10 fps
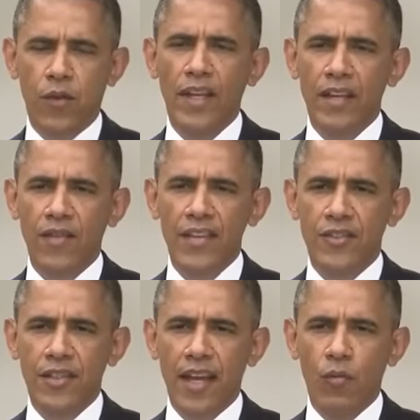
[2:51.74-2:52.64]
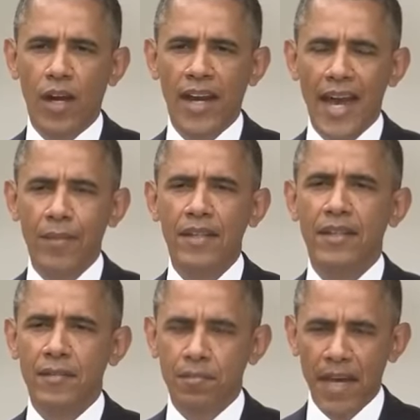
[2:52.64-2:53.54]
fully investigate what
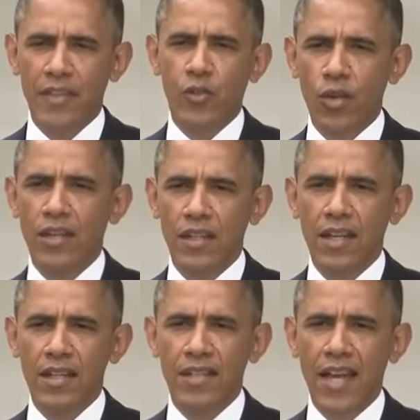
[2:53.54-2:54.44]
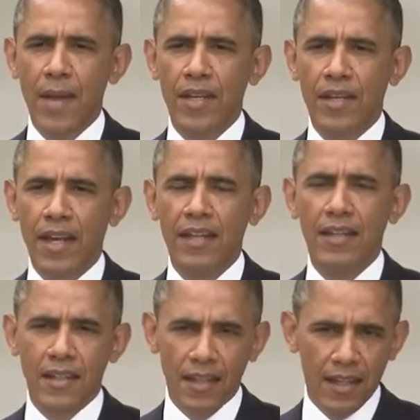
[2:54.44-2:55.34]
happened, make sure that it doesn't happen
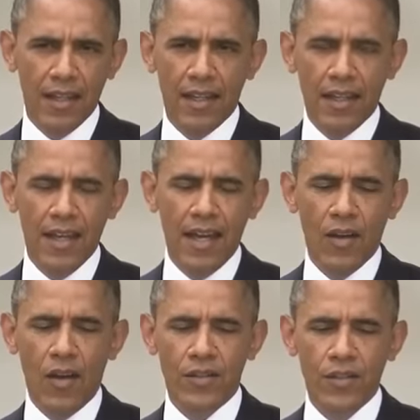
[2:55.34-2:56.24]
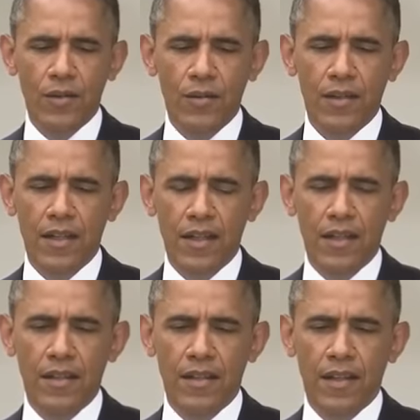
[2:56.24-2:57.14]
again, uh, and also
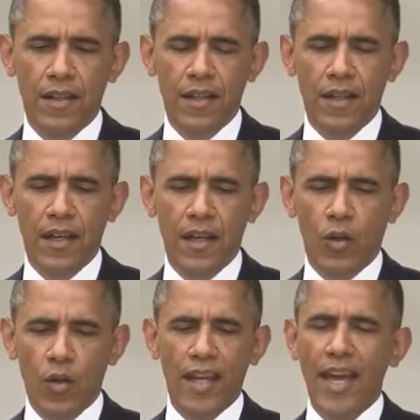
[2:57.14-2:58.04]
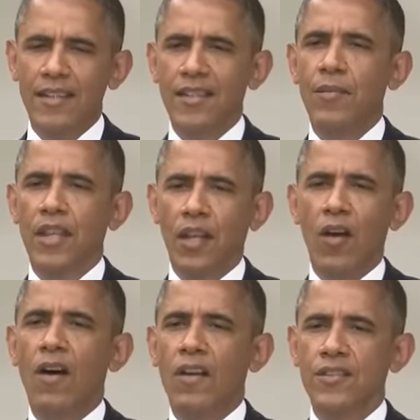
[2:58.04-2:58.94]
uh, uh look at some of the
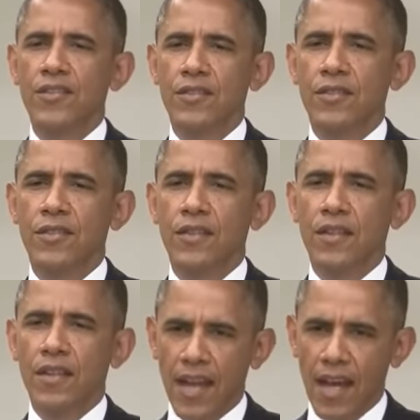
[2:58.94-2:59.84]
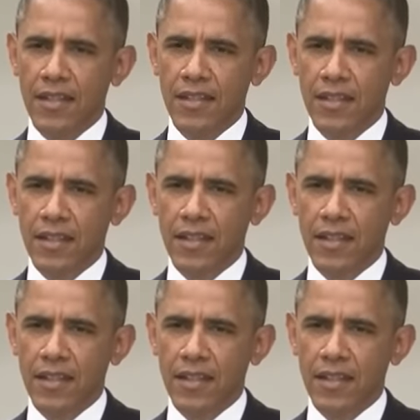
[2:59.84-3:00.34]
laws that